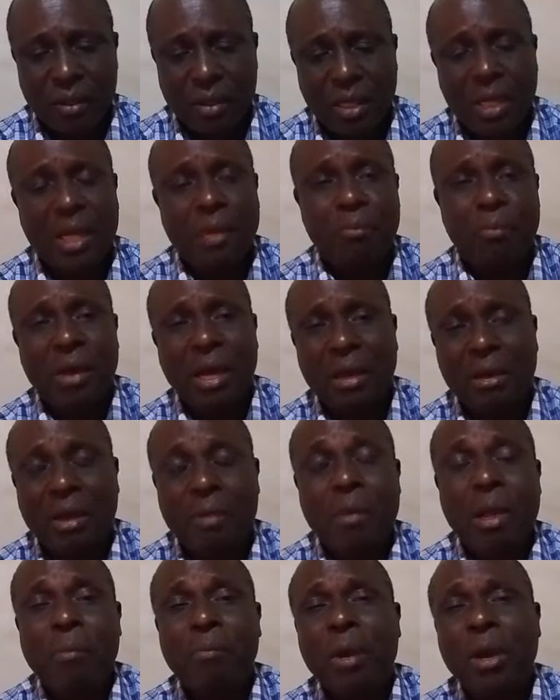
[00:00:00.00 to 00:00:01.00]
Get back.
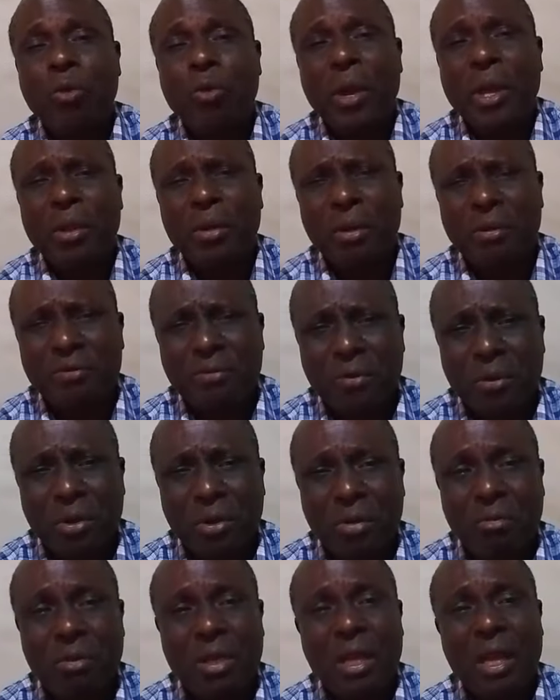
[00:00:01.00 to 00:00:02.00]
Remember where you have
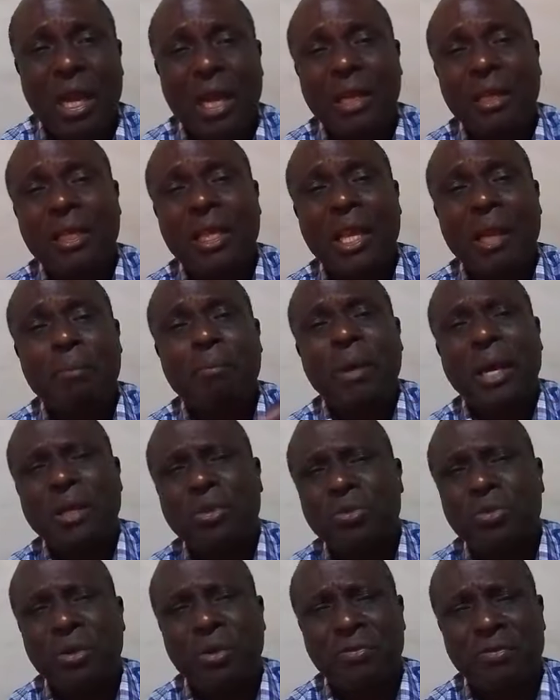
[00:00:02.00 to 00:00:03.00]
fallen and get
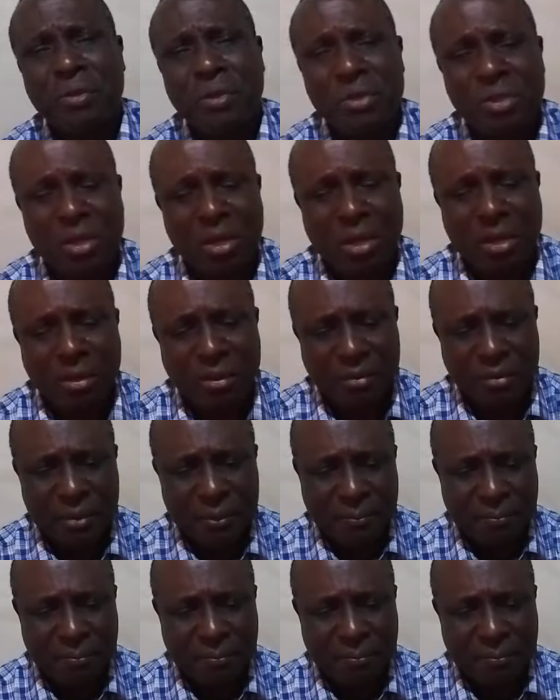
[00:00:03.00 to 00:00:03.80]
back to your first love.